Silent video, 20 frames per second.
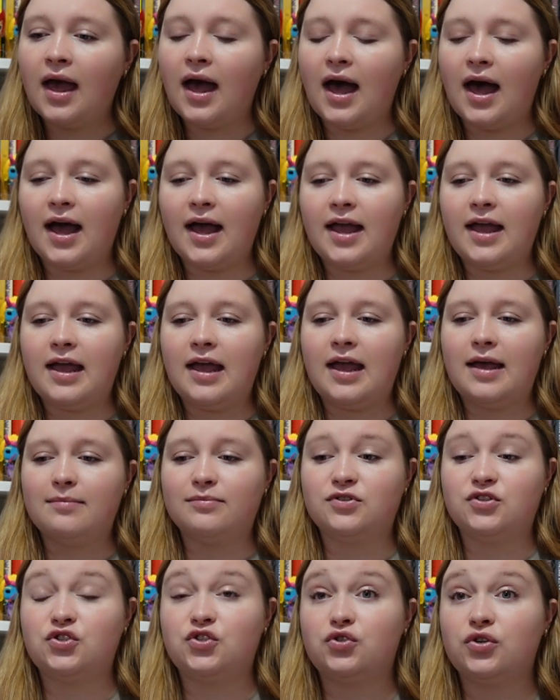I
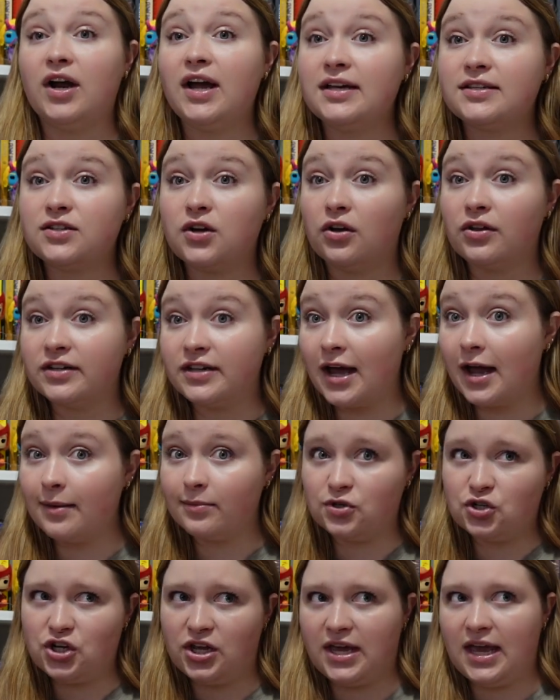am stressed all the
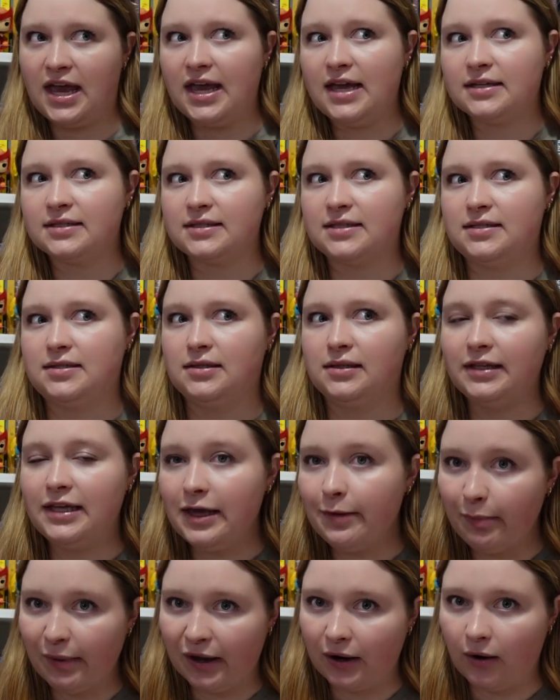time. She can't
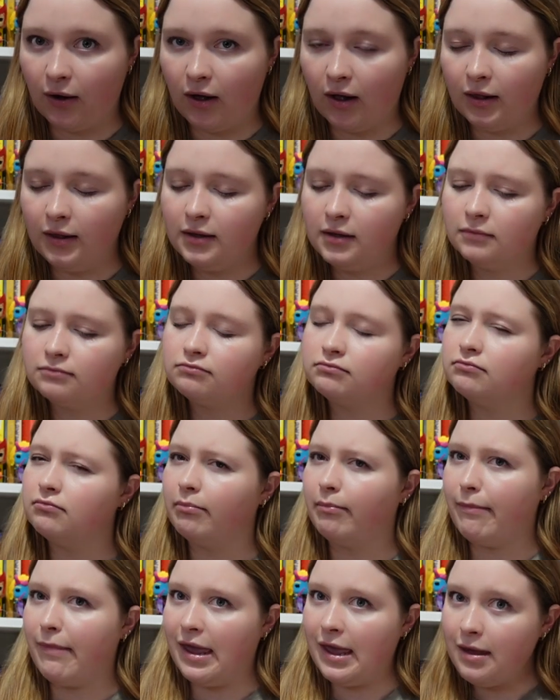sleep at all.
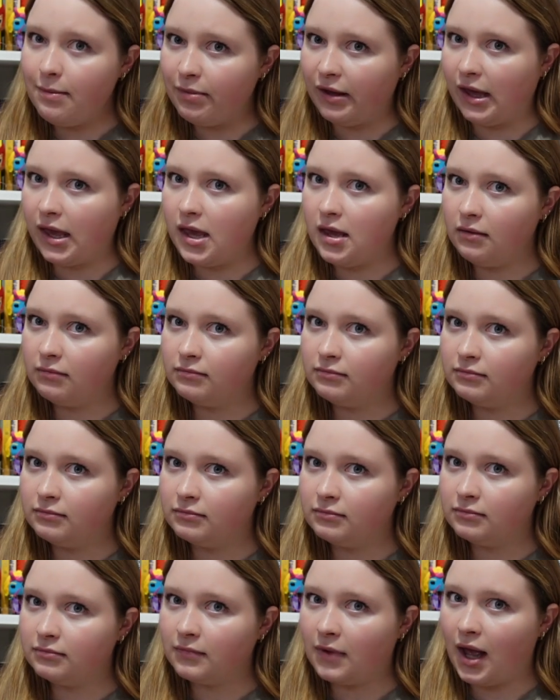Maybe
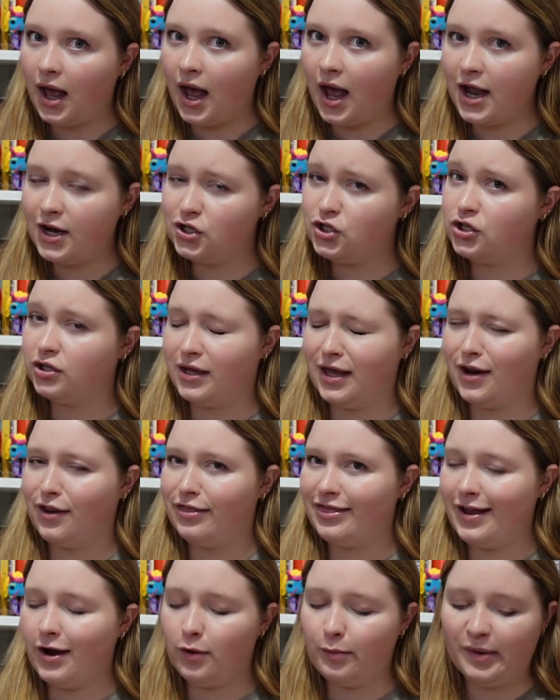I should get a
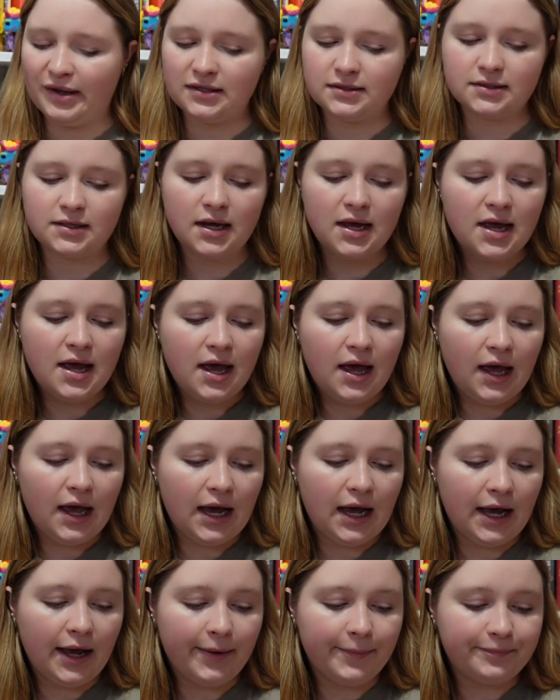therapist.
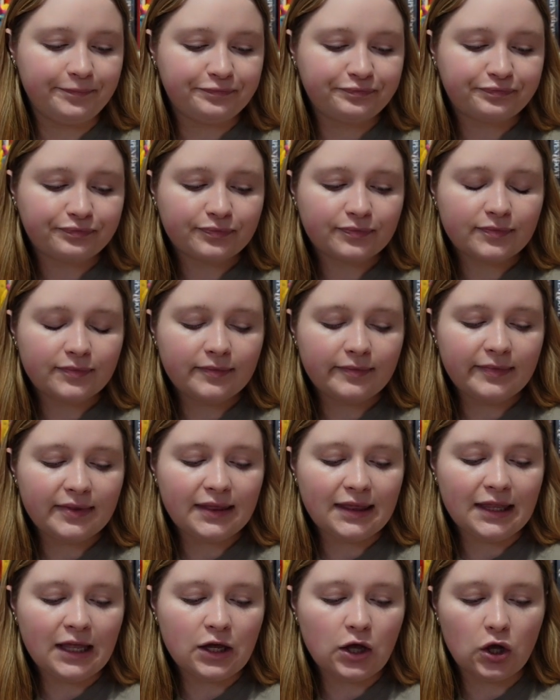Um,
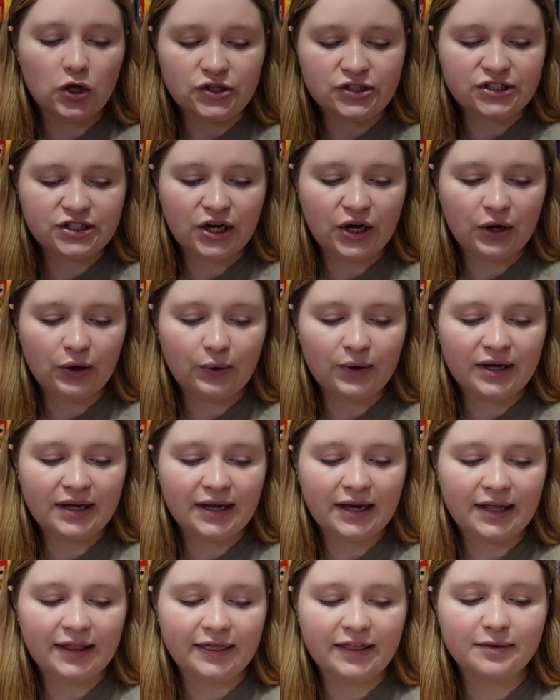also,
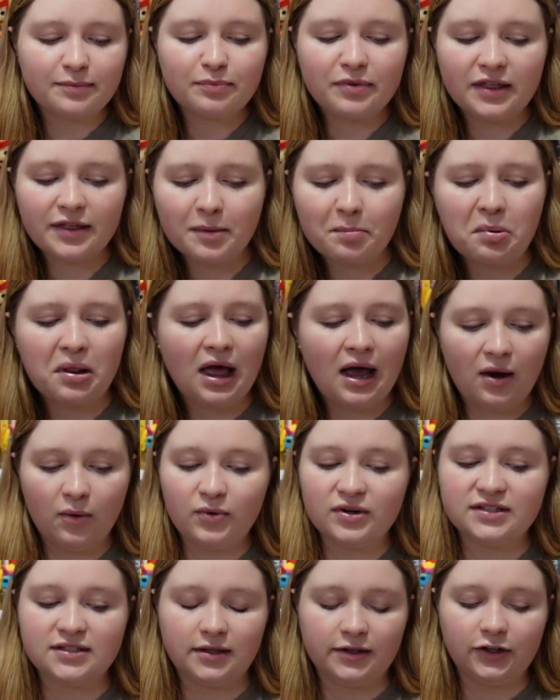the the plot
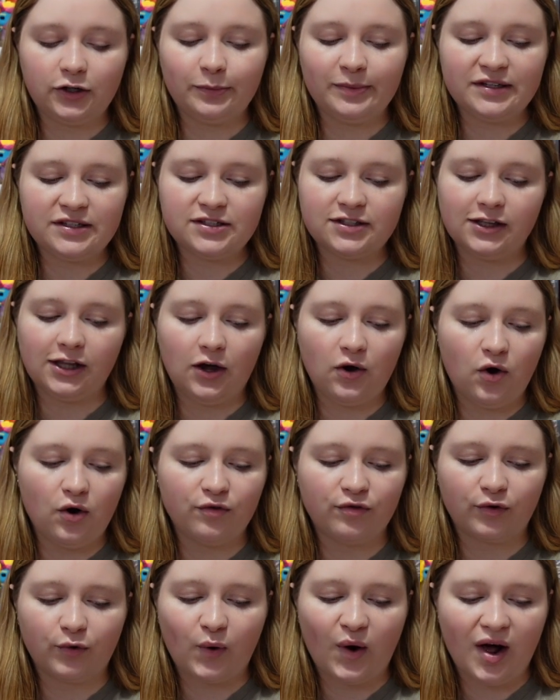was a little bit slow
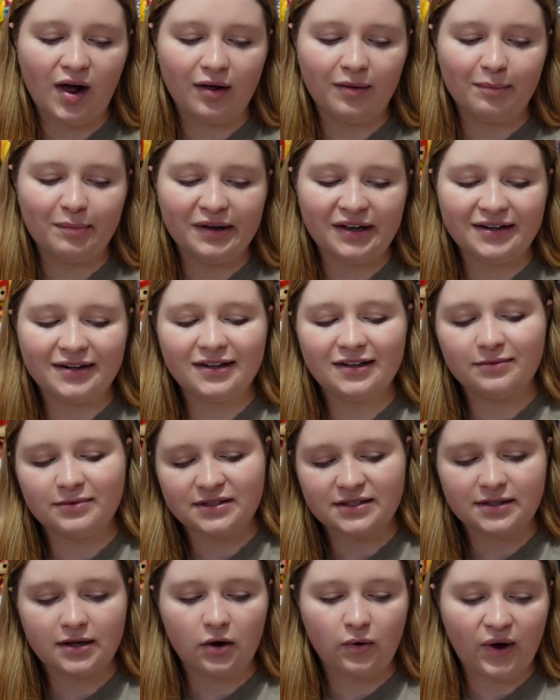overall, but it
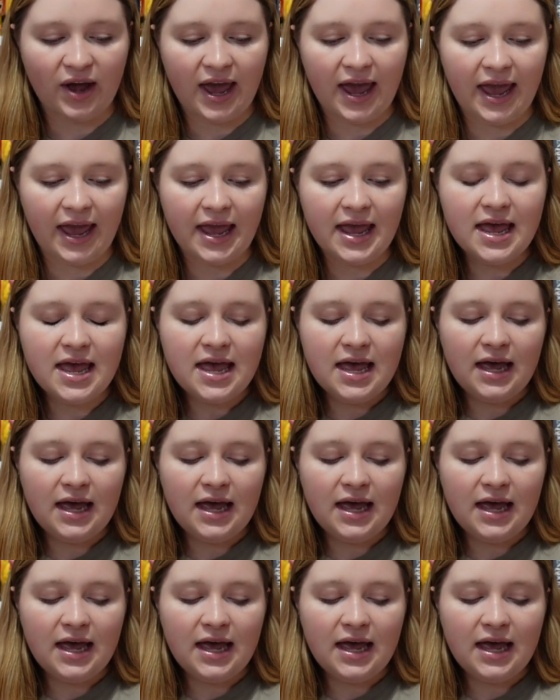was okay.